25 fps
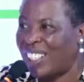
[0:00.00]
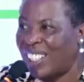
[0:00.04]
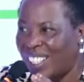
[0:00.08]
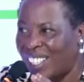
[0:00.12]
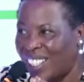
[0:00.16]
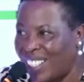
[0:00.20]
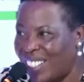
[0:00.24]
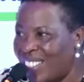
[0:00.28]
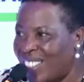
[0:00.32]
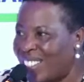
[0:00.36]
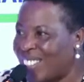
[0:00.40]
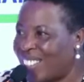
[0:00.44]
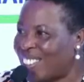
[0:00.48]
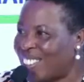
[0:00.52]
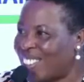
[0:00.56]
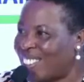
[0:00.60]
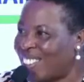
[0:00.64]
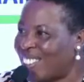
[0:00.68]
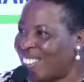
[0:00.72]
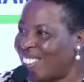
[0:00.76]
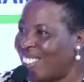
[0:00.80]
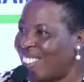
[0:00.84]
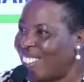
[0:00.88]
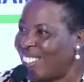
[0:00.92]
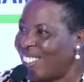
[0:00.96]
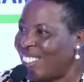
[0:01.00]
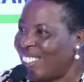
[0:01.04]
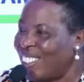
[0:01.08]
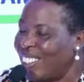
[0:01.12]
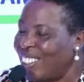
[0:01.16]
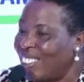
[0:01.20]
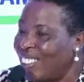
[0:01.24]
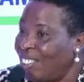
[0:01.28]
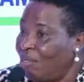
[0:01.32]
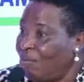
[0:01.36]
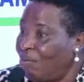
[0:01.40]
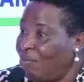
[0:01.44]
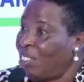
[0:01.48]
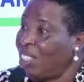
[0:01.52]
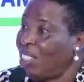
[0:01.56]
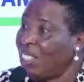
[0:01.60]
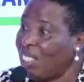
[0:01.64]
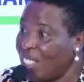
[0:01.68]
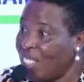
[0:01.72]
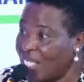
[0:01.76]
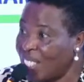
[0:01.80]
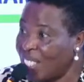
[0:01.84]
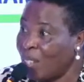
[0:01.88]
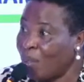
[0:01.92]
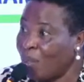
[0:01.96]
nice, it
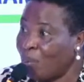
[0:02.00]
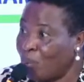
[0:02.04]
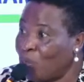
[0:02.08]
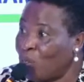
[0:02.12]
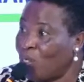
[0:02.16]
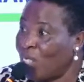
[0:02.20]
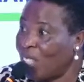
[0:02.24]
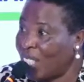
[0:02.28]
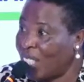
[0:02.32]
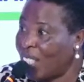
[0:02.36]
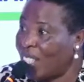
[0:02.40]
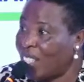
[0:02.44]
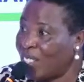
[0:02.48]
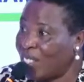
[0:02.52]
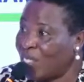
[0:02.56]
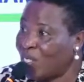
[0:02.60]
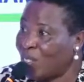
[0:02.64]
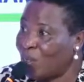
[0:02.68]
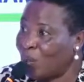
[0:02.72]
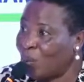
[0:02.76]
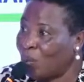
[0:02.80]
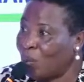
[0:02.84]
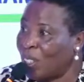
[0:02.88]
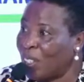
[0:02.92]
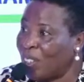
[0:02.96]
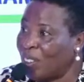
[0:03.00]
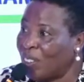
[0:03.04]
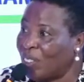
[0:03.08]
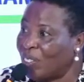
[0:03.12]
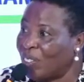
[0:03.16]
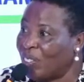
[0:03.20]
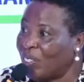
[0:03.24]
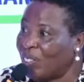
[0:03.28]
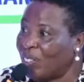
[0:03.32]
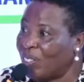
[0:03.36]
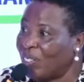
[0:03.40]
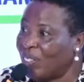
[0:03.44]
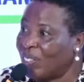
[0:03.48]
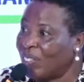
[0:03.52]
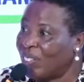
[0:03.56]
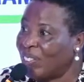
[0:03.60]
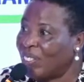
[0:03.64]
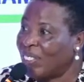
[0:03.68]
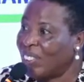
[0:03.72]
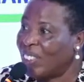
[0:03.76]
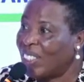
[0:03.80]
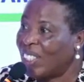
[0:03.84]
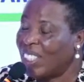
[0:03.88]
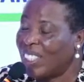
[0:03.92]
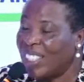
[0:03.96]
is up to the customer.
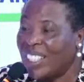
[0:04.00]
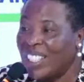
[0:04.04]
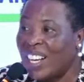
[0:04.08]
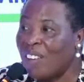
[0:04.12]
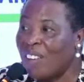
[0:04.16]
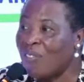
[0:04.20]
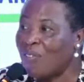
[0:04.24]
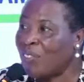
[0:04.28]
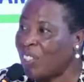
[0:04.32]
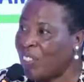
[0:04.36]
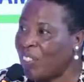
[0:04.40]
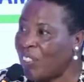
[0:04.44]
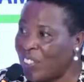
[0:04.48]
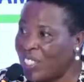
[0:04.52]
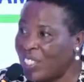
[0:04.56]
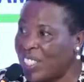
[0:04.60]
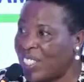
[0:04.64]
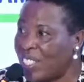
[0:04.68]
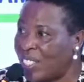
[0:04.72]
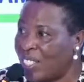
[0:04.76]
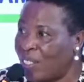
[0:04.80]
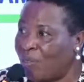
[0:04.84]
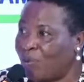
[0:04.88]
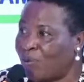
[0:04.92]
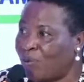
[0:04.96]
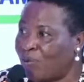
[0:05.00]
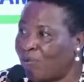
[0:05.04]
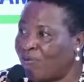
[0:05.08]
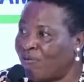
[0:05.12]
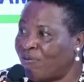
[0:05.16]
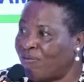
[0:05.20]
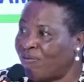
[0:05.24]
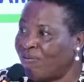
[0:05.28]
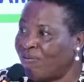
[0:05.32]
They are very safe.